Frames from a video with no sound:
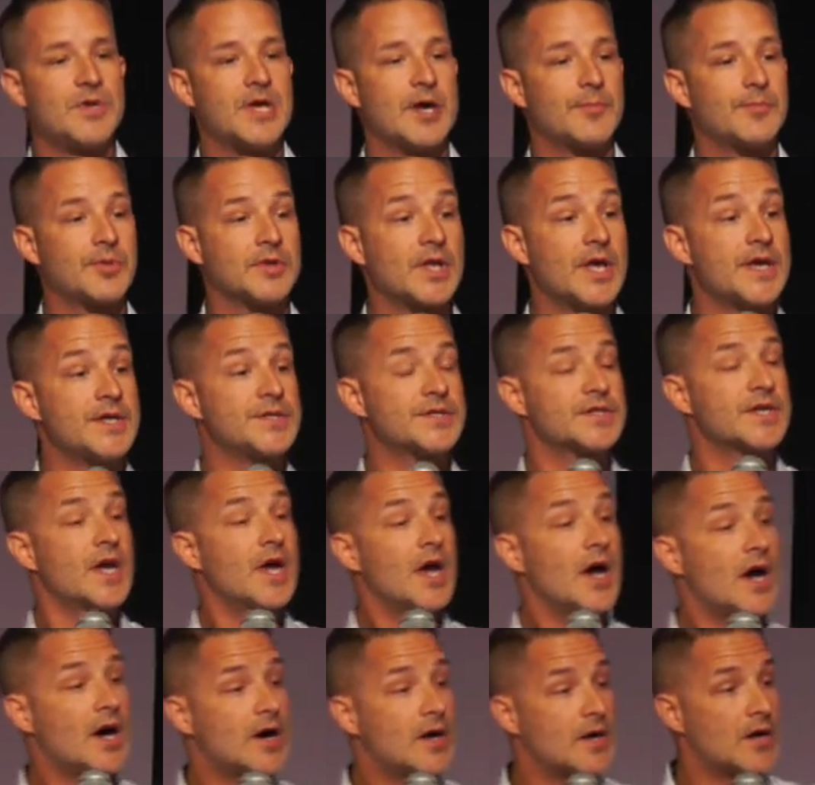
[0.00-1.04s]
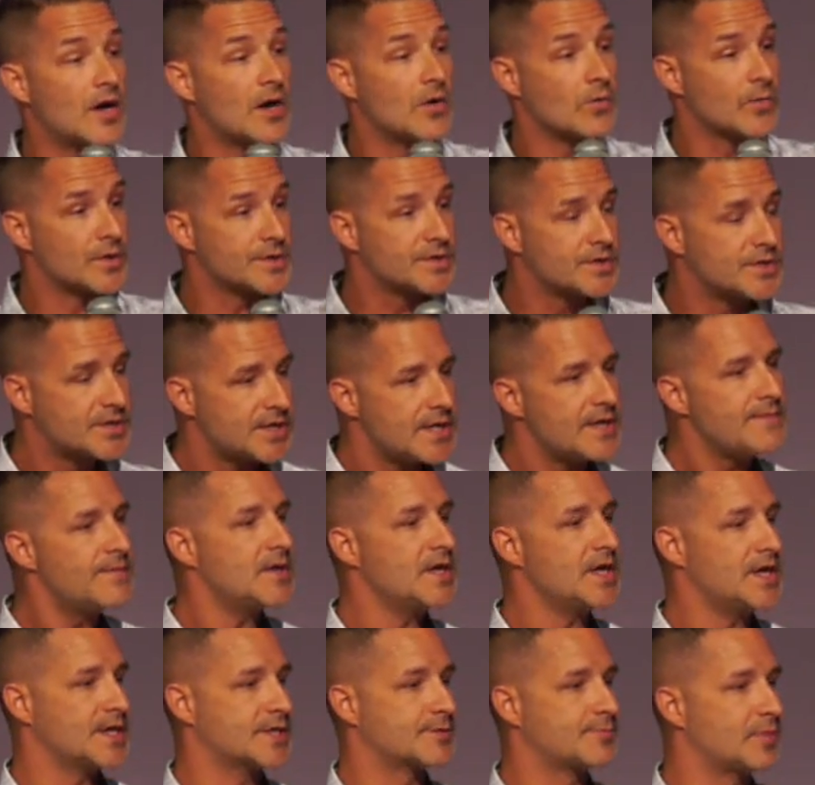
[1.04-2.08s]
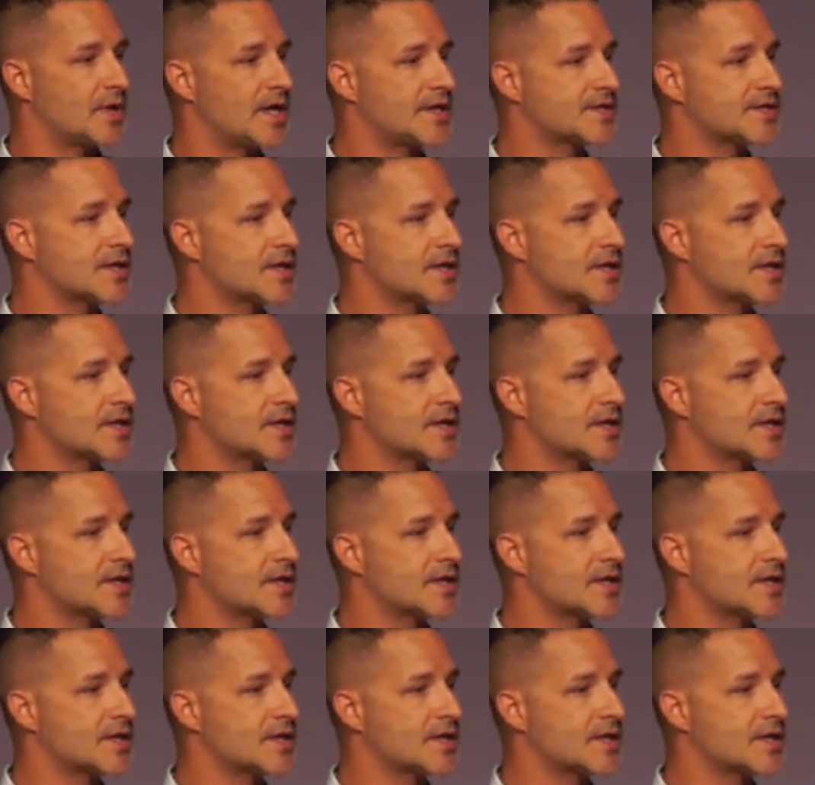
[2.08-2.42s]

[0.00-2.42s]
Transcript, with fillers: place uh, uh, receiving his blessing